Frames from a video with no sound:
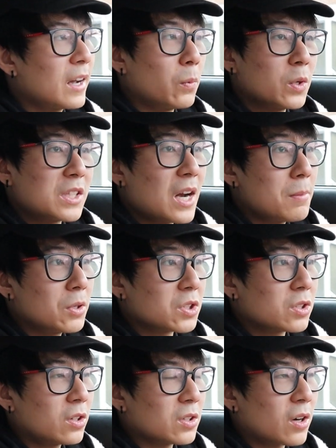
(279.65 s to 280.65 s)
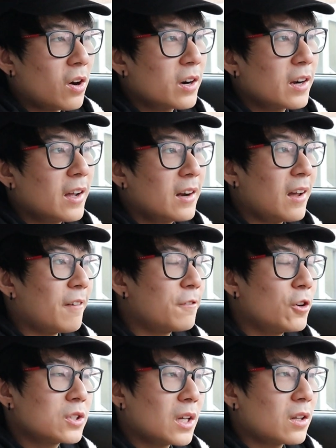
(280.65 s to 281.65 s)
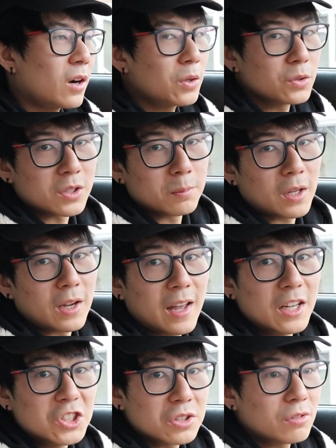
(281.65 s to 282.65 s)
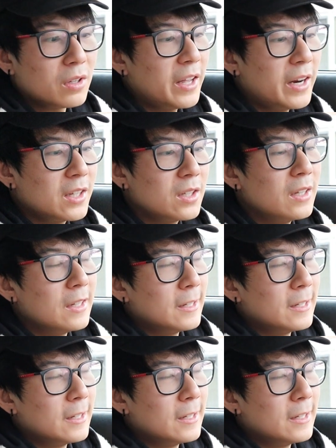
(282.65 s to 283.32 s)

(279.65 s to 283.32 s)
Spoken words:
Wasn't able to start the car again. At first I thought it was something engine related.